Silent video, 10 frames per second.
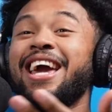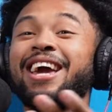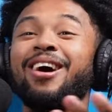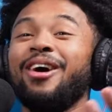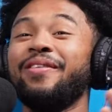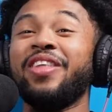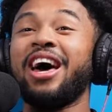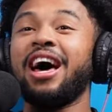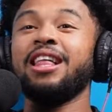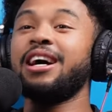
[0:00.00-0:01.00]
He offed the
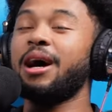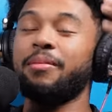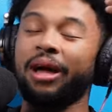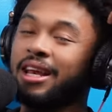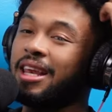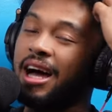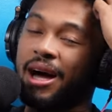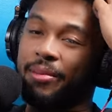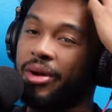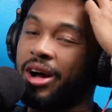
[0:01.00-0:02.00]
hell out. I'm like,
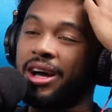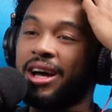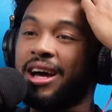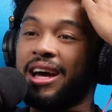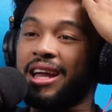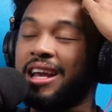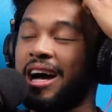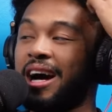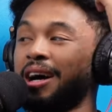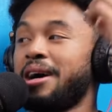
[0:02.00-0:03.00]
nah, bro. You
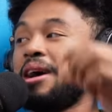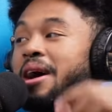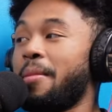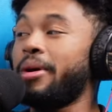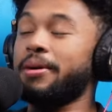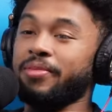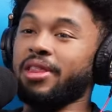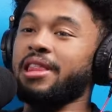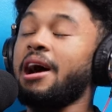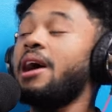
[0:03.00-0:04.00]
nah. Got cooked. But
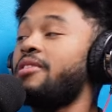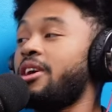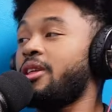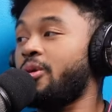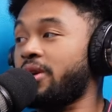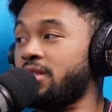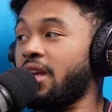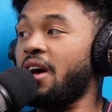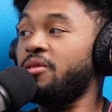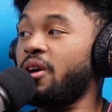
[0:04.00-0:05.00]
now I have another question.
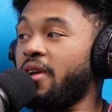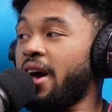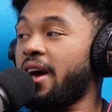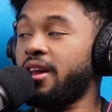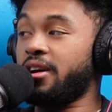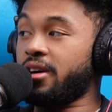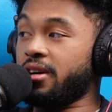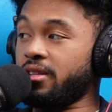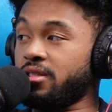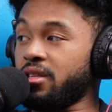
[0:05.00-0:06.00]
Have yeah. you ever had
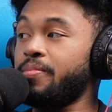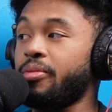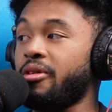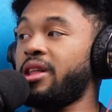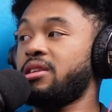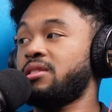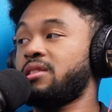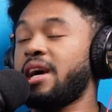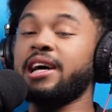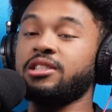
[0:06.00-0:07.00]
uh, sleep
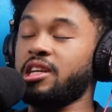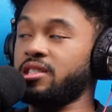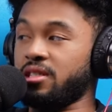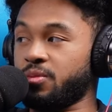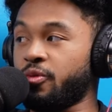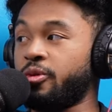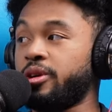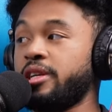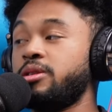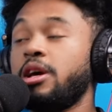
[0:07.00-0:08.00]
paralysis? I asked Jason this before.
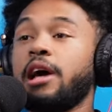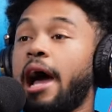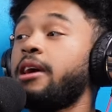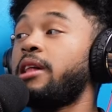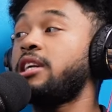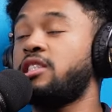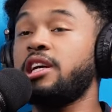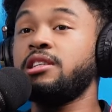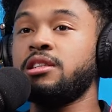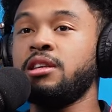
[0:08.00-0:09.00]
He's I ain't gonna lie.
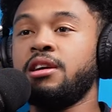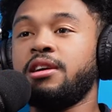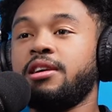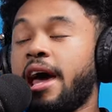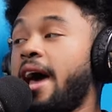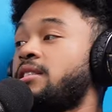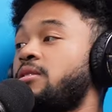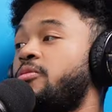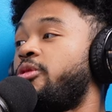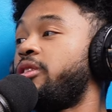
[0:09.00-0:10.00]
Jason has
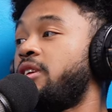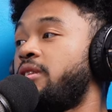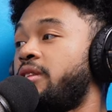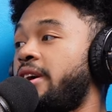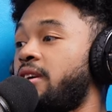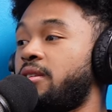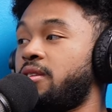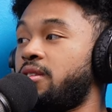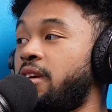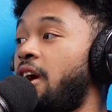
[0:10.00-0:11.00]
some really like...
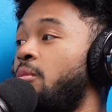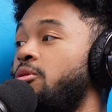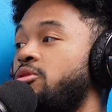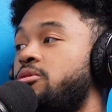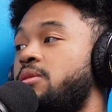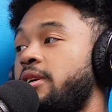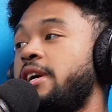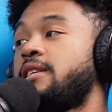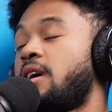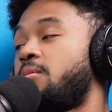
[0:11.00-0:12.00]
terrible dreams. Like he
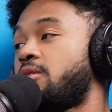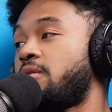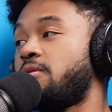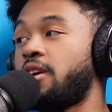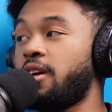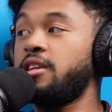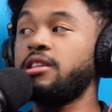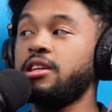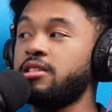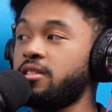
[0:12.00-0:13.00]
has nightmares every day. Like he
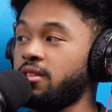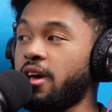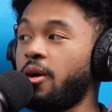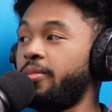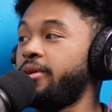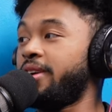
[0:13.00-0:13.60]
needs help.